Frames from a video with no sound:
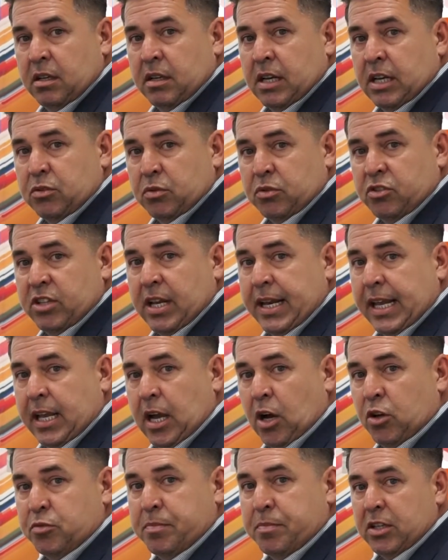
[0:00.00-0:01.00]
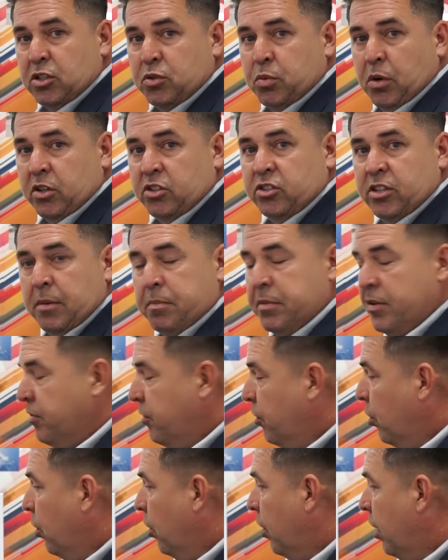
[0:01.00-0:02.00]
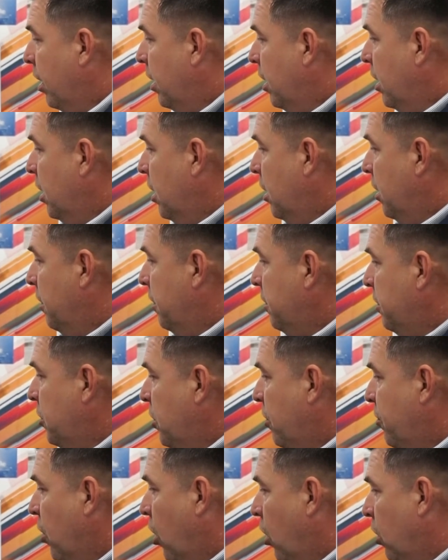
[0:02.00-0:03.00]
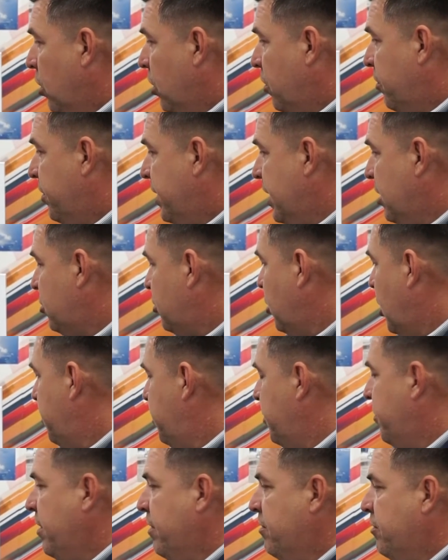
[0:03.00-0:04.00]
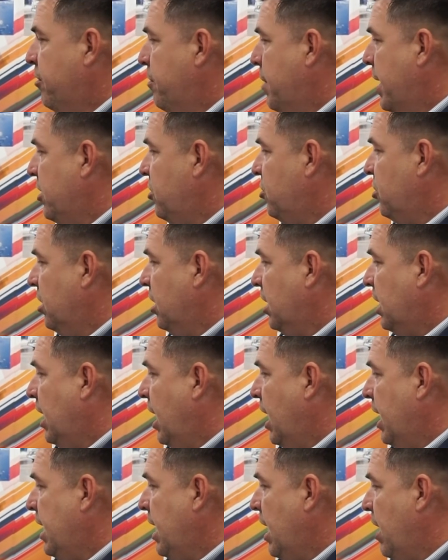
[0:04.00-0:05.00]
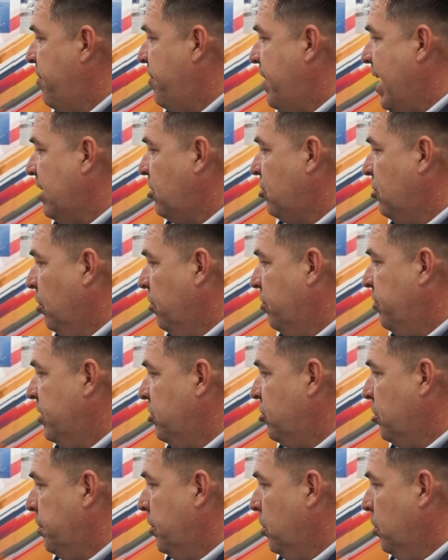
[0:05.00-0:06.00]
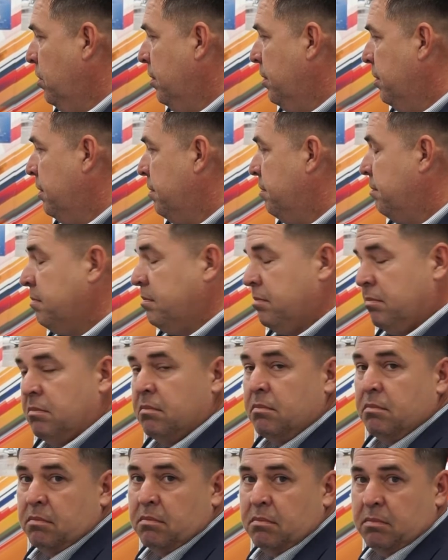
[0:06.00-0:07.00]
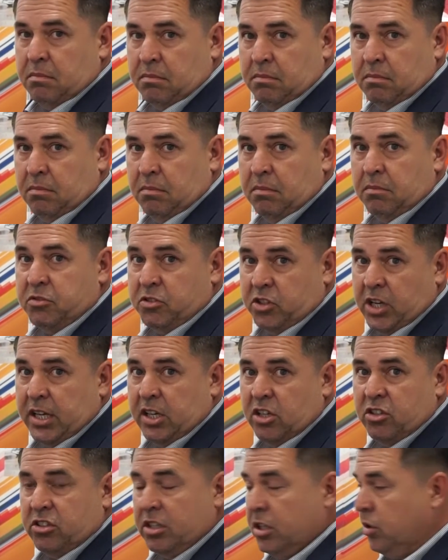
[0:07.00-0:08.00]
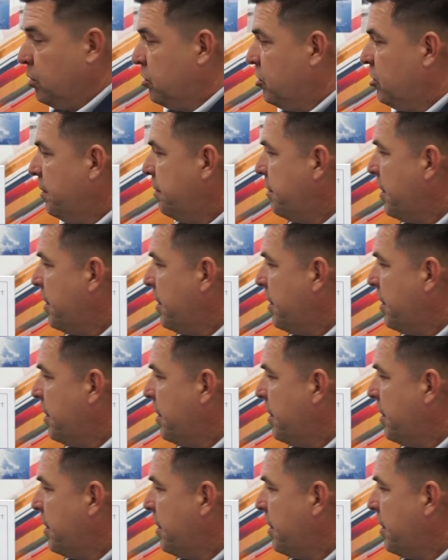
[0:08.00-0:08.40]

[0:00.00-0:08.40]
As I said, it goes to what I said before. You've got to look for this type of information, okay? If that's not visible, check your seals.